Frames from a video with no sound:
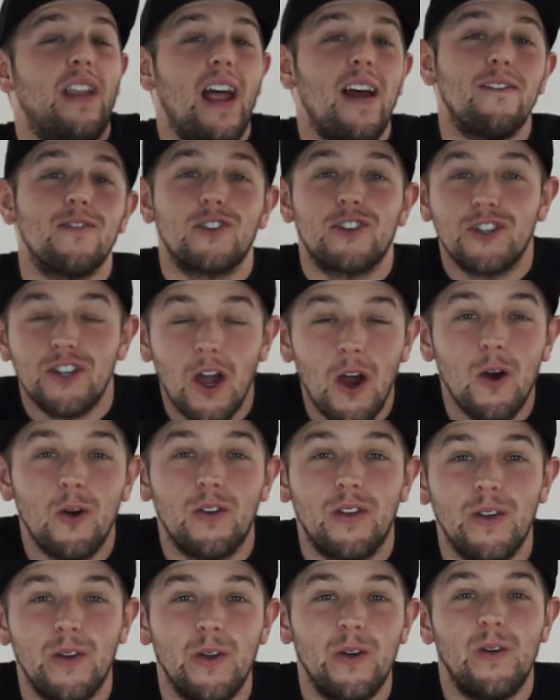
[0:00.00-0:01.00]
even have a show
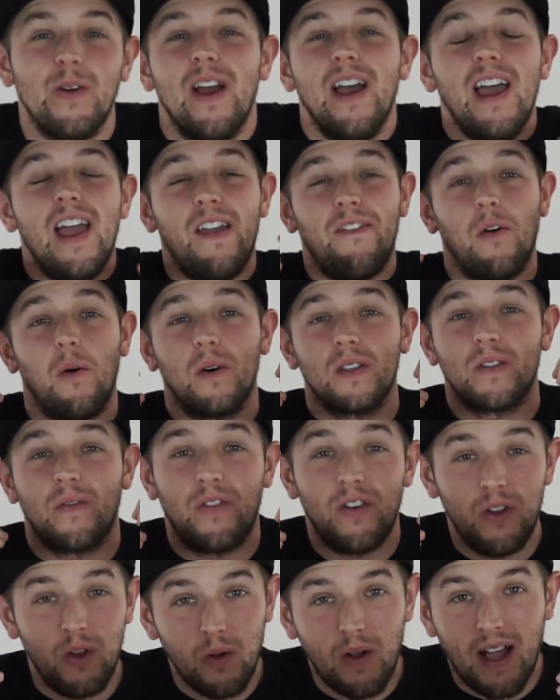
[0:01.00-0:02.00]
to do if it wasn't
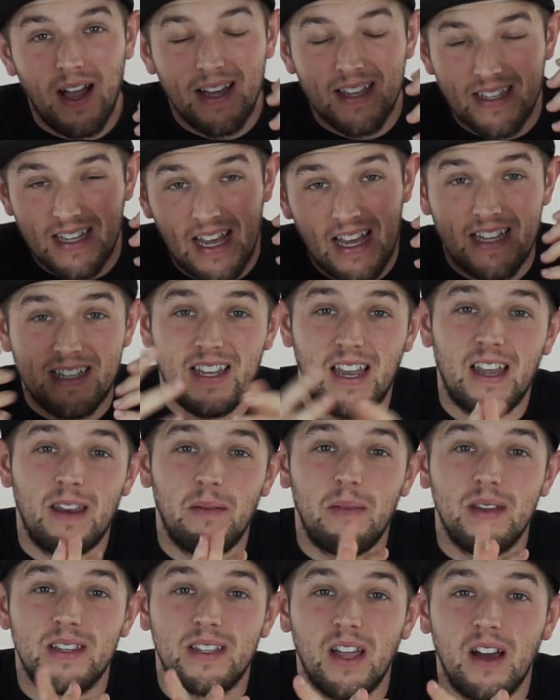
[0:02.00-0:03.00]
for you guys
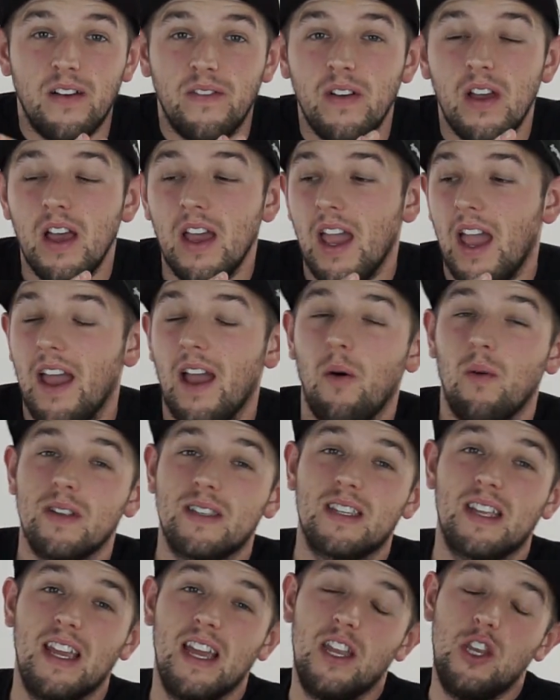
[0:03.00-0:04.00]
sending me stuff.
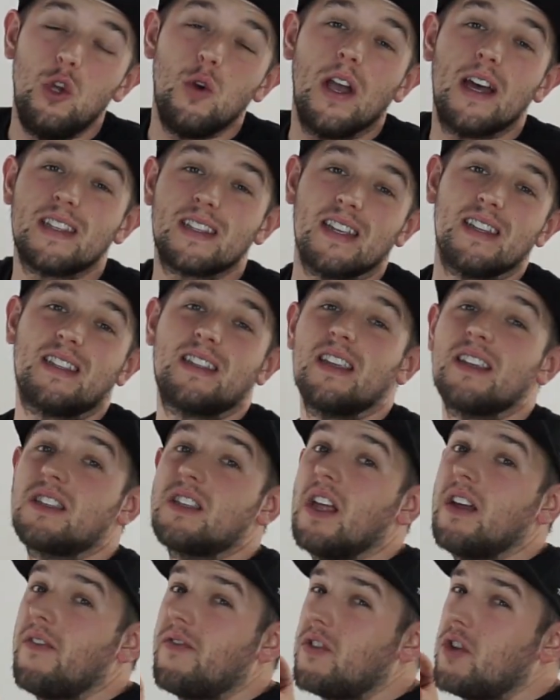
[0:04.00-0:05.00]
Once again, you guys can send
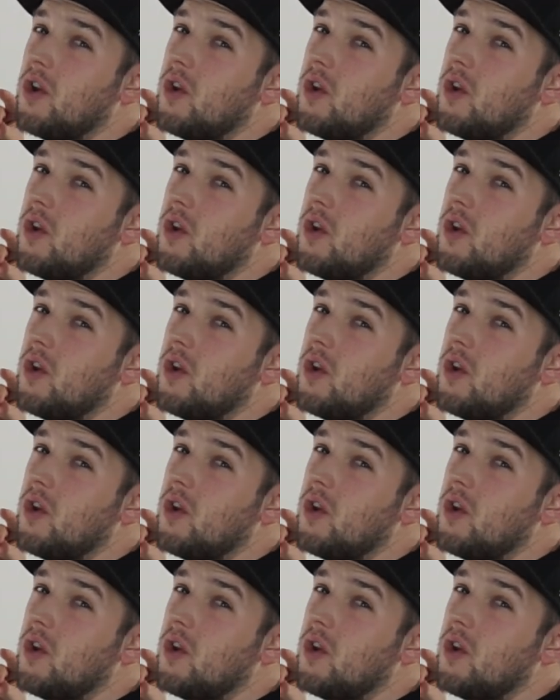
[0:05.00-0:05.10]
stuff